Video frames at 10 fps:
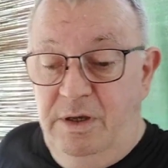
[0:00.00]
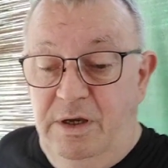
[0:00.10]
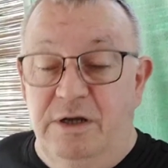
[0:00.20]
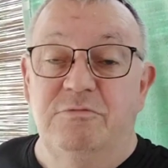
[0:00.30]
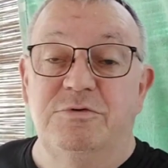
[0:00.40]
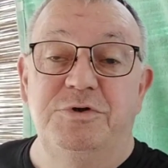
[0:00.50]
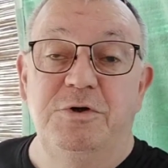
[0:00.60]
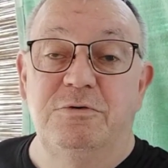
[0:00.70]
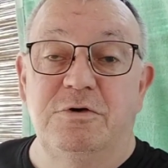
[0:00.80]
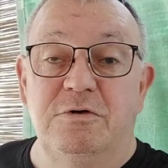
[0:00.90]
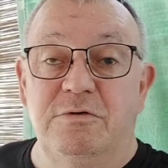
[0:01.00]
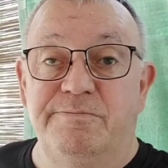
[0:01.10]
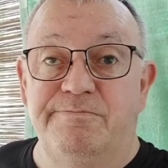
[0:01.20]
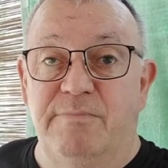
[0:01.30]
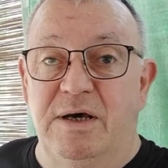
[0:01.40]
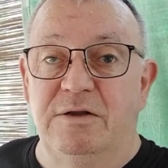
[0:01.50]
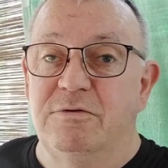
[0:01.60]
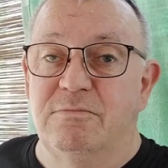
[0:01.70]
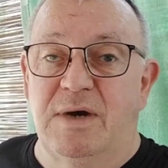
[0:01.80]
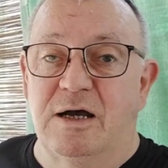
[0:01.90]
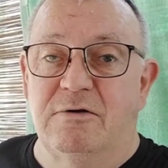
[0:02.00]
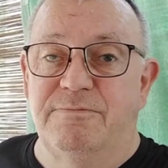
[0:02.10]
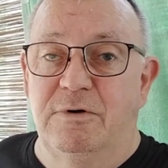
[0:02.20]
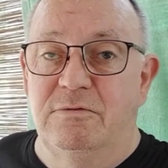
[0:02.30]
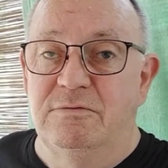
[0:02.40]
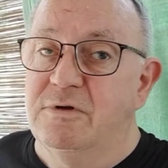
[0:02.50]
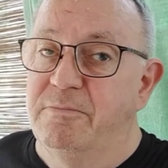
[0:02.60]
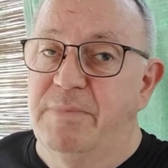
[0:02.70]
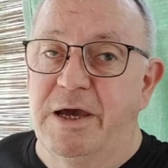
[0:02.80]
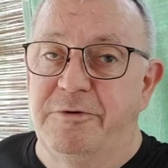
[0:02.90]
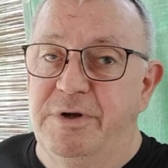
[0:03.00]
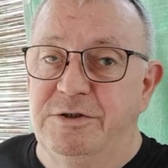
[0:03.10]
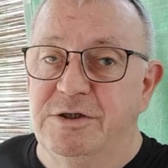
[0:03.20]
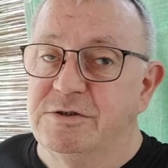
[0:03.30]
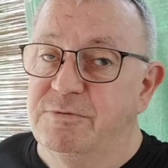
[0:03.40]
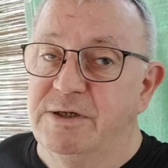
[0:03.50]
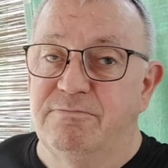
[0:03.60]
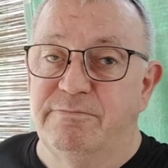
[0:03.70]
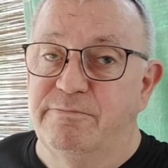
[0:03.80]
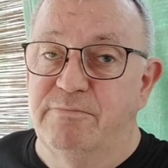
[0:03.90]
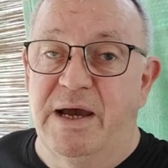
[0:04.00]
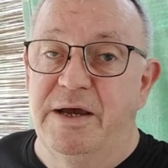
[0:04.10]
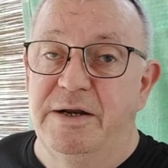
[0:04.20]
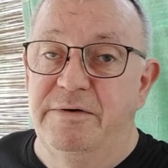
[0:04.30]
And it was due to my little microphone. The battery just went bad.